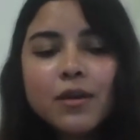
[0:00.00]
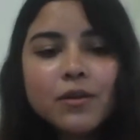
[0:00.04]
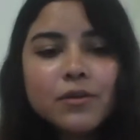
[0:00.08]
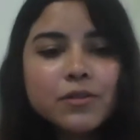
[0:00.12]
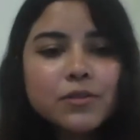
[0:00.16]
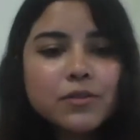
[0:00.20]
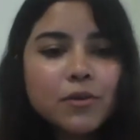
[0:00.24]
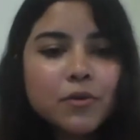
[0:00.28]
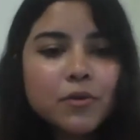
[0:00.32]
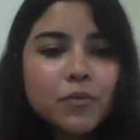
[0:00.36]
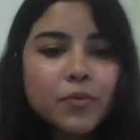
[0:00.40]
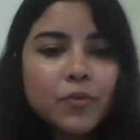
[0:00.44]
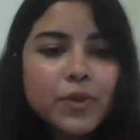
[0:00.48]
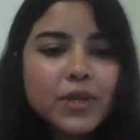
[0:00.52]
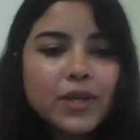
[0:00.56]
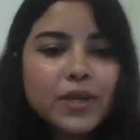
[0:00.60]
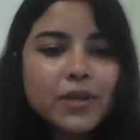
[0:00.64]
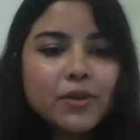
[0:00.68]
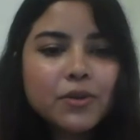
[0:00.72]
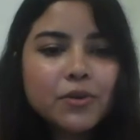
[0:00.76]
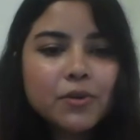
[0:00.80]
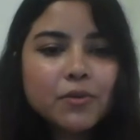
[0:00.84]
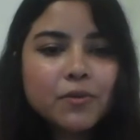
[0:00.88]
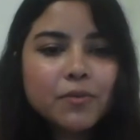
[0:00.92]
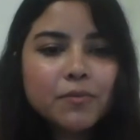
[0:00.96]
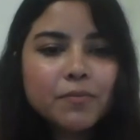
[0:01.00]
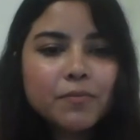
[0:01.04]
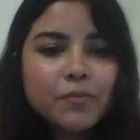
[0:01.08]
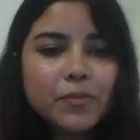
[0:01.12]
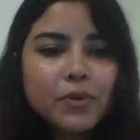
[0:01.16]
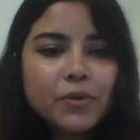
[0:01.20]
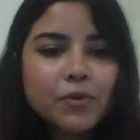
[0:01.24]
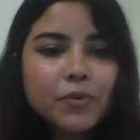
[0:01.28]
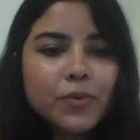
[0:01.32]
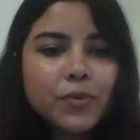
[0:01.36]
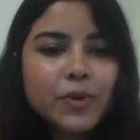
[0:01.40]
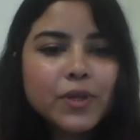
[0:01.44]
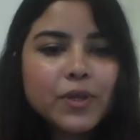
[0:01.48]
So we need to,
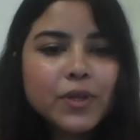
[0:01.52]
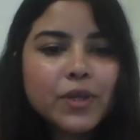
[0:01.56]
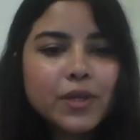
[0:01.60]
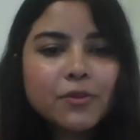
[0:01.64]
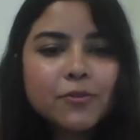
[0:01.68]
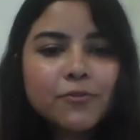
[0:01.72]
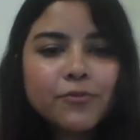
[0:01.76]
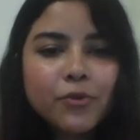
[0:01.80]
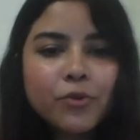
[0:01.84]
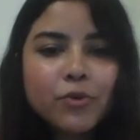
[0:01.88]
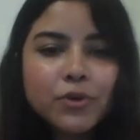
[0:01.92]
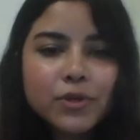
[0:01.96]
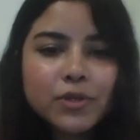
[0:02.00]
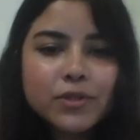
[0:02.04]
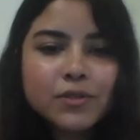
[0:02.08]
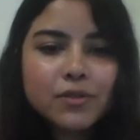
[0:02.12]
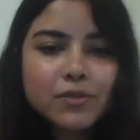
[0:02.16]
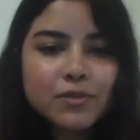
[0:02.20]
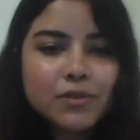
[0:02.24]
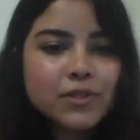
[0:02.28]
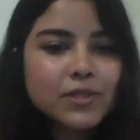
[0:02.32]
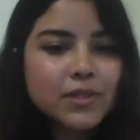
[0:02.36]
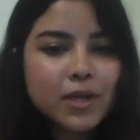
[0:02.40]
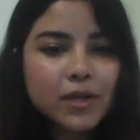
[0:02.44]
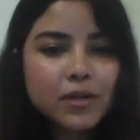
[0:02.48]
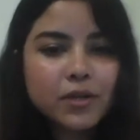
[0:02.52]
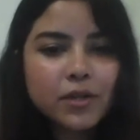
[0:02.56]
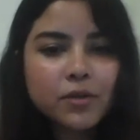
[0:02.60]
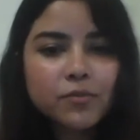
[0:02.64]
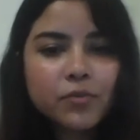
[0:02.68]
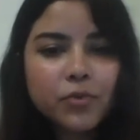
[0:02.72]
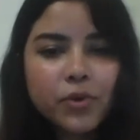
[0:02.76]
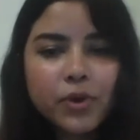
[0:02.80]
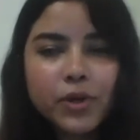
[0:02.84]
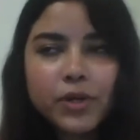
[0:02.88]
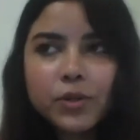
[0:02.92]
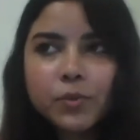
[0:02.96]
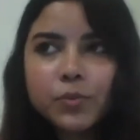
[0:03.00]
you know, we need to focus on a starting
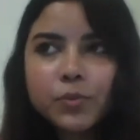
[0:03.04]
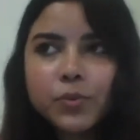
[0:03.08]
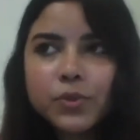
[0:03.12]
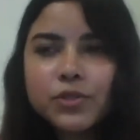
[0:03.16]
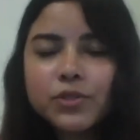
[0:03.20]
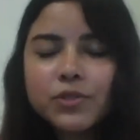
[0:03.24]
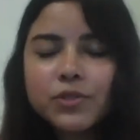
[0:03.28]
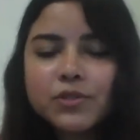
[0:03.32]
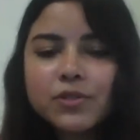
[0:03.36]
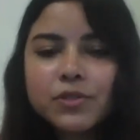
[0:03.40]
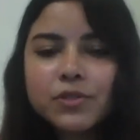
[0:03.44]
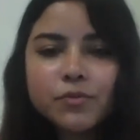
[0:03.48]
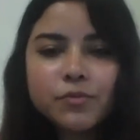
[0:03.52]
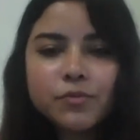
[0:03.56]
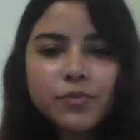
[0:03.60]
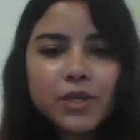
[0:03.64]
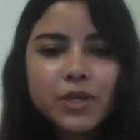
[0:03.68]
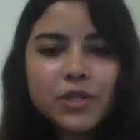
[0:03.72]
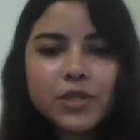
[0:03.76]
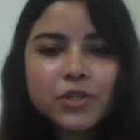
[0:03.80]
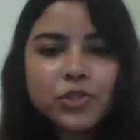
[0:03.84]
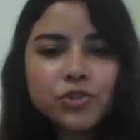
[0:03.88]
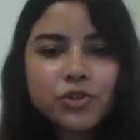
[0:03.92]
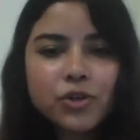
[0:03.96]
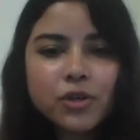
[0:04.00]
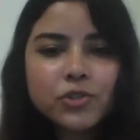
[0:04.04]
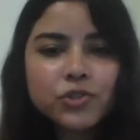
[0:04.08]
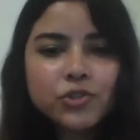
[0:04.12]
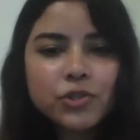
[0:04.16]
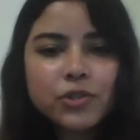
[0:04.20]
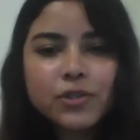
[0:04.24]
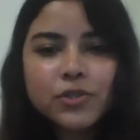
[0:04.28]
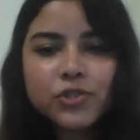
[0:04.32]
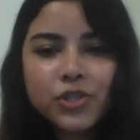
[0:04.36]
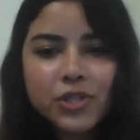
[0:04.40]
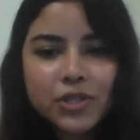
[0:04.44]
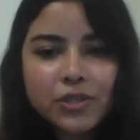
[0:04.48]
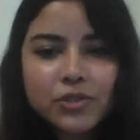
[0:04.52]
point, which is to make
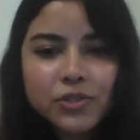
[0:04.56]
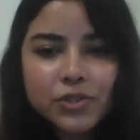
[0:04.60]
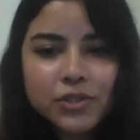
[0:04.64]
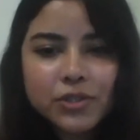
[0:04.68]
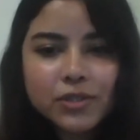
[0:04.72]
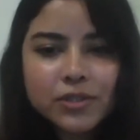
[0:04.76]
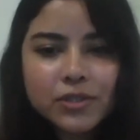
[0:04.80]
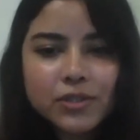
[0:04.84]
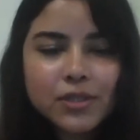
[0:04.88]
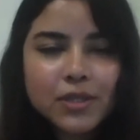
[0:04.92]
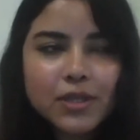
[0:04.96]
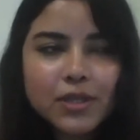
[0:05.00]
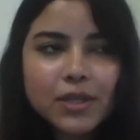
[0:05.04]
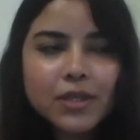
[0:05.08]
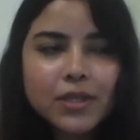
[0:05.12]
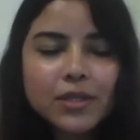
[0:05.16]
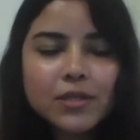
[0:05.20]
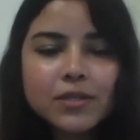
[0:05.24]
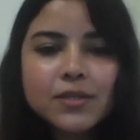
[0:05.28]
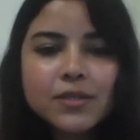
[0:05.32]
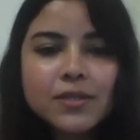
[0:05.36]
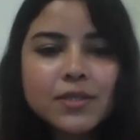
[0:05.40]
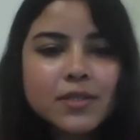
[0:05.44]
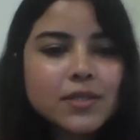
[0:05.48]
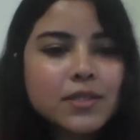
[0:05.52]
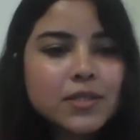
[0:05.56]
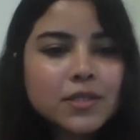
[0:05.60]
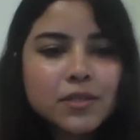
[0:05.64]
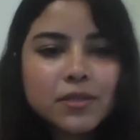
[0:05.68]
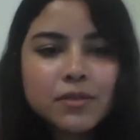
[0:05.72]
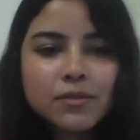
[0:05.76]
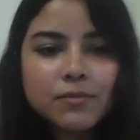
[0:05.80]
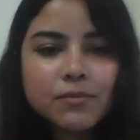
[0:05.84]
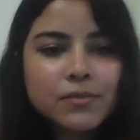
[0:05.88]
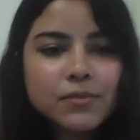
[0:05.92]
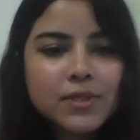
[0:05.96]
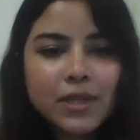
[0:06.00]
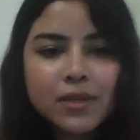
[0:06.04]
structural changes in
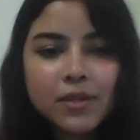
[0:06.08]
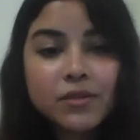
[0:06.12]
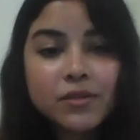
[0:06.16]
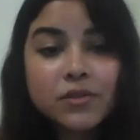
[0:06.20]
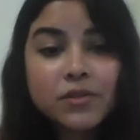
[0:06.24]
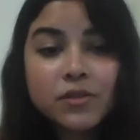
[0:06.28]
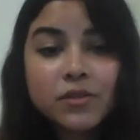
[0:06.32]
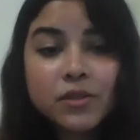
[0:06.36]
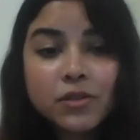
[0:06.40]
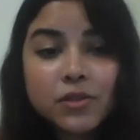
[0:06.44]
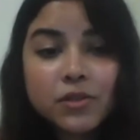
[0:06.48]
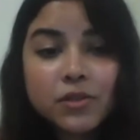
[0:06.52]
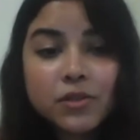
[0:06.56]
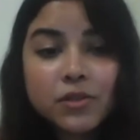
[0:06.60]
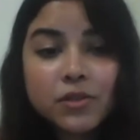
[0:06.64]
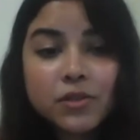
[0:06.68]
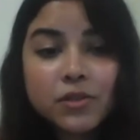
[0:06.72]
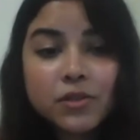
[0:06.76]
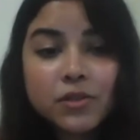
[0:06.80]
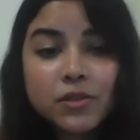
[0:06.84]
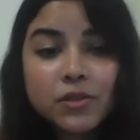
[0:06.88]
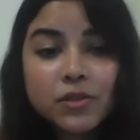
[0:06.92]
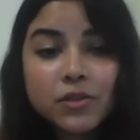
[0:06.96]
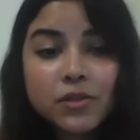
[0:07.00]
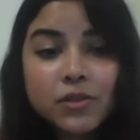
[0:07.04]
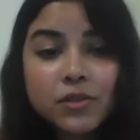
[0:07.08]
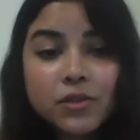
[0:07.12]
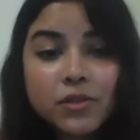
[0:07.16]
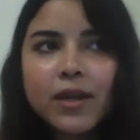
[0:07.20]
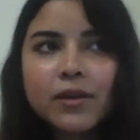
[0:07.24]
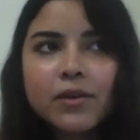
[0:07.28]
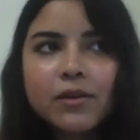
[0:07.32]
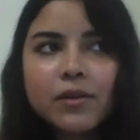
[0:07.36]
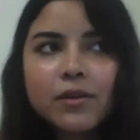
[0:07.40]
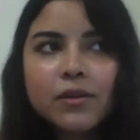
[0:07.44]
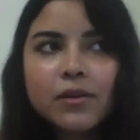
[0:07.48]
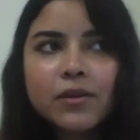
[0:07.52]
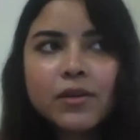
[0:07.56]
systems and institutions
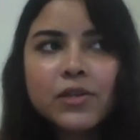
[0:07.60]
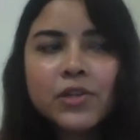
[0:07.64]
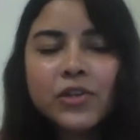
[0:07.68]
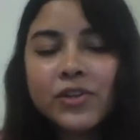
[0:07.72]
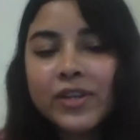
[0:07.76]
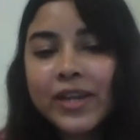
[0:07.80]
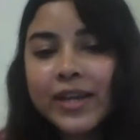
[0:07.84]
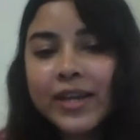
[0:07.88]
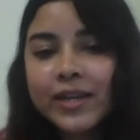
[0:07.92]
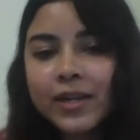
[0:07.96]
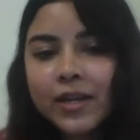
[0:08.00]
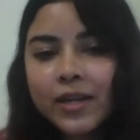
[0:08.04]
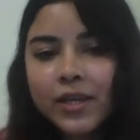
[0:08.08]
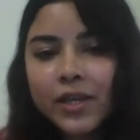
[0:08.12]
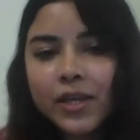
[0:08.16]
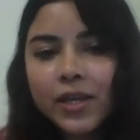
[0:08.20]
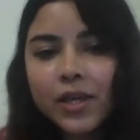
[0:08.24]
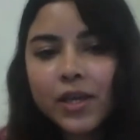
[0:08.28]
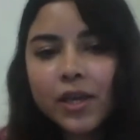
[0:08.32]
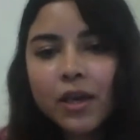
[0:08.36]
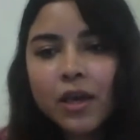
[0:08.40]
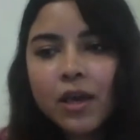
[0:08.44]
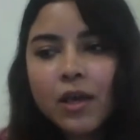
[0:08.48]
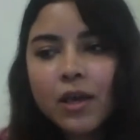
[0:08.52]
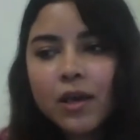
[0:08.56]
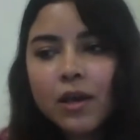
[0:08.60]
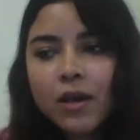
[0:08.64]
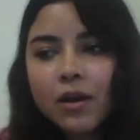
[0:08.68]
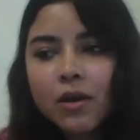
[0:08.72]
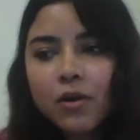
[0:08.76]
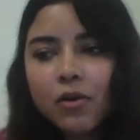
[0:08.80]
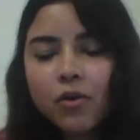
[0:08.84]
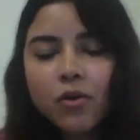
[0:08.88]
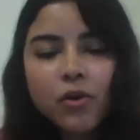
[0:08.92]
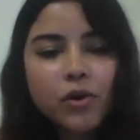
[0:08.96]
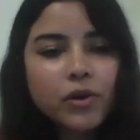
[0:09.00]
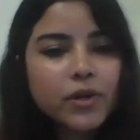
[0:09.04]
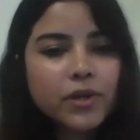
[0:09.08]
that directly
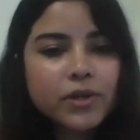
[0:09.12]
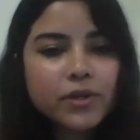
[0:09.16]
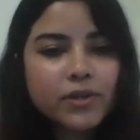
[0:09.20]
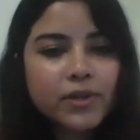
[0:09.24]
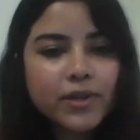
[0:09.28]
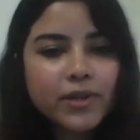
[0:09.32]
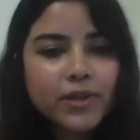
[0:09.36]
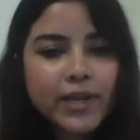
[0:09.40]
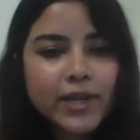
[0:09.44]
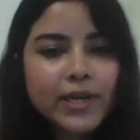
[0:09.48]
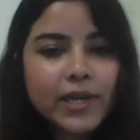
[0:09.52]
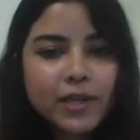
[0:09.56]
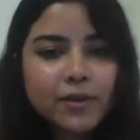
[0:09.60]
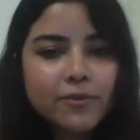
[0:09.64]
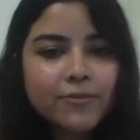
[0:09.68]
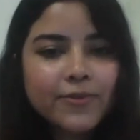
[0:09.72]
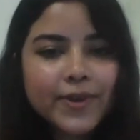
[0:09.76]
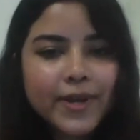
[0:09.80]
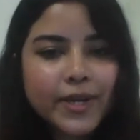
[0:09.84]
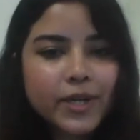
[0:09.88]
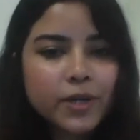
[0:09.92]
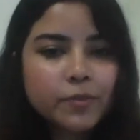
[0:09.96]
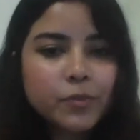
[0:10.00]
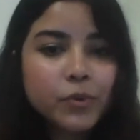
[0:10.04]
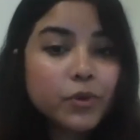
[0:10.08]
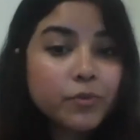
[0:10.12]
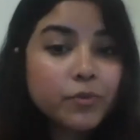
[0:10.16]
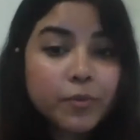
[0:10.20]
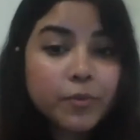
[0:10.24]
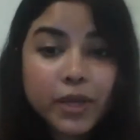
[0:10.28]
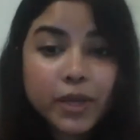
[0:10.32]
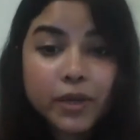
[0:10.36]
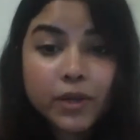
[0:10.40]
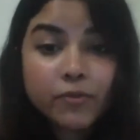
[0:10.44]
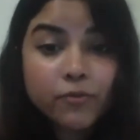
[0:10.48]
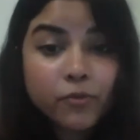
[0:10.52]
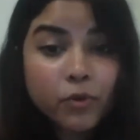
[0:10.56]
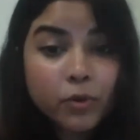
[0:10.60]
or indirectly affect both
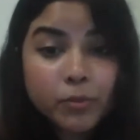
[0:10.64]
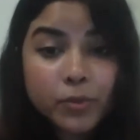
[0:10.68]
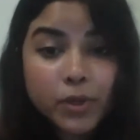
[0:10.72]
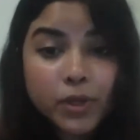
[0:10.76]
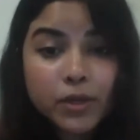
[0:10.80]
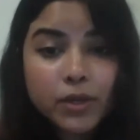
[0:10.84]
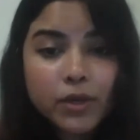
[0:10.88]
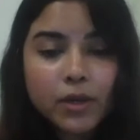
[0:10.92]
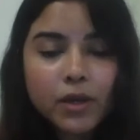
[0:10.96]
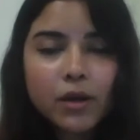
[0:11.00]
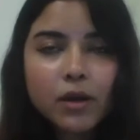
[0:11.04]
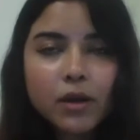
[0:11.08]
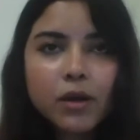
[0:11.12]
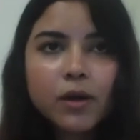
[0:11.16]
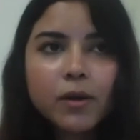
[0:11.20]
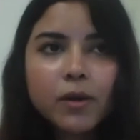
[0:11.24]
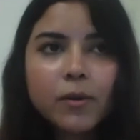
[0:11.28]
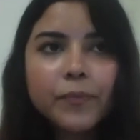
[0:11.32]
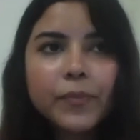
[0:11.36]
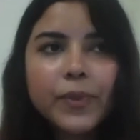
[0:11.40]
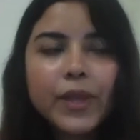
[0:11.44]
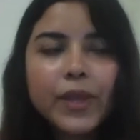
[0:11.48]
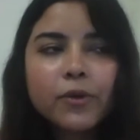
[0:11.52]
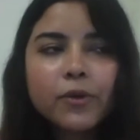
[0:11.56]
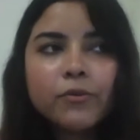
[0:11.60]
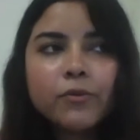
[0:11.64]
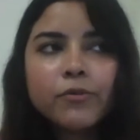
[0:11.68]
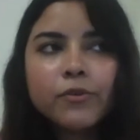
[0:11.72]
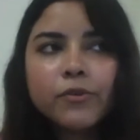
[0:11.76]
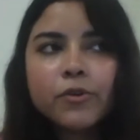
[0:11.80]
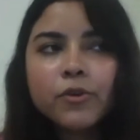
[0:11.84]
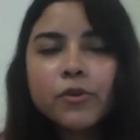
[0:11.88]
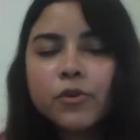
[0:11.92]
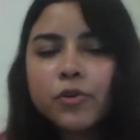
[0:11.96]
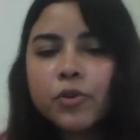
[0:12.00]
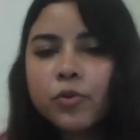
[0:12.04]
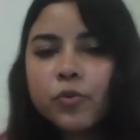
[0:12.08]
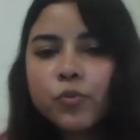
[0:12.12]
men and women. And over
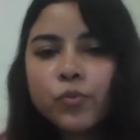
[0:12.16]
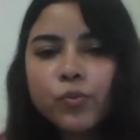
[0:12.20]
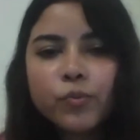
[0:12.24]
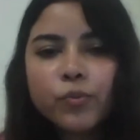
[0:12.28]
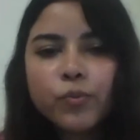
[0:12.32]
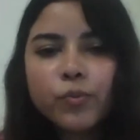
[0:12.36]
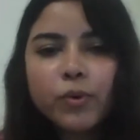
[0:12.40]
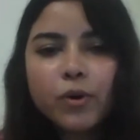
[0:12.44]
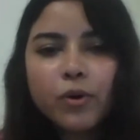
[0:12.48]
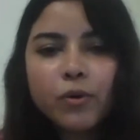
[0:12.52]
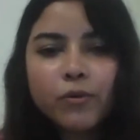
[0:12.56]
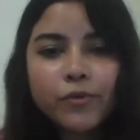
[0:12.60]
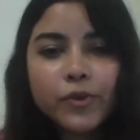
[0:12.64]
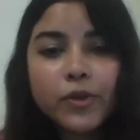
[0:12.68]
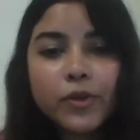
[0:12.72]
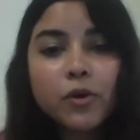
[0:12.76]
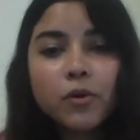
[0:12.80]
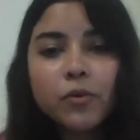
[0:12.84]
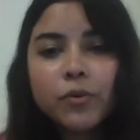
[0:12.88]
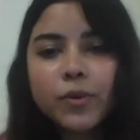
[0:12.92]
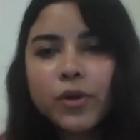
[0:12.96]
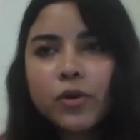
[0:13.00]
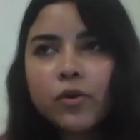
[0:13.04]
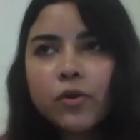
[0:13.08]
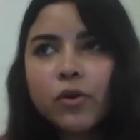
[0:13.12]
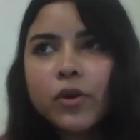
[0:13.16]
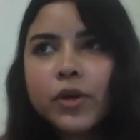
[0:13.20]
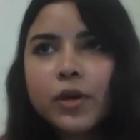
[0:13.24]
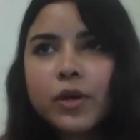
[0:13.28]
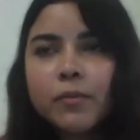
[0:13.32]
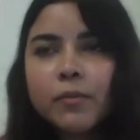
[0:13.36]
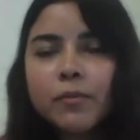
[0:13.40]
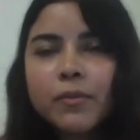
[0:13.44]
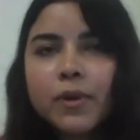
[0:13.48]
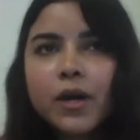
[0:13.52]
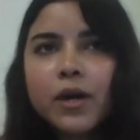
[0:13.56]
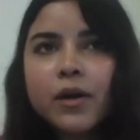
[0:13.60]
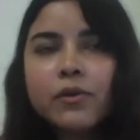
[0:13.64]
here, we're talking
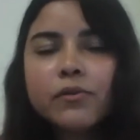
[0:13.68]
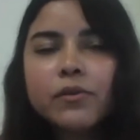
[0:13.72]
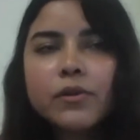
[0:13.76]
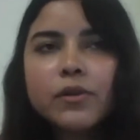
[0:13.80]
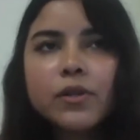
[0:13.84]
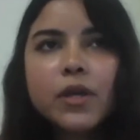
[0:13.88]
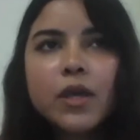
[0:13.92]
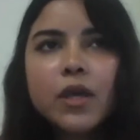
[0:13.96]
about,